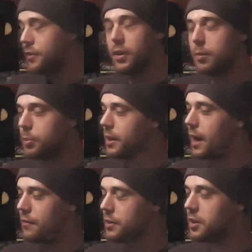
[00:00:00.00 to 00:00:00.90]
No, but you
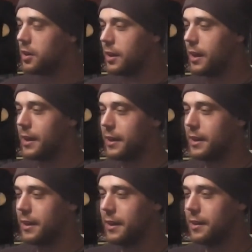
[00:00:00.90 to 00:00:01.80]
haven't got
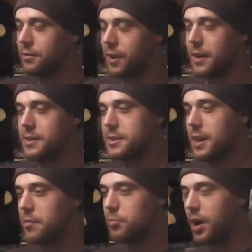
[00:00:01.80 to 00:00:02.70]
like
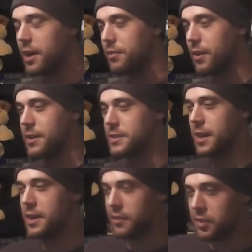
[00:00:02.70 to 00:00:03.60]
Frankenstein, Bride of Frankenstein.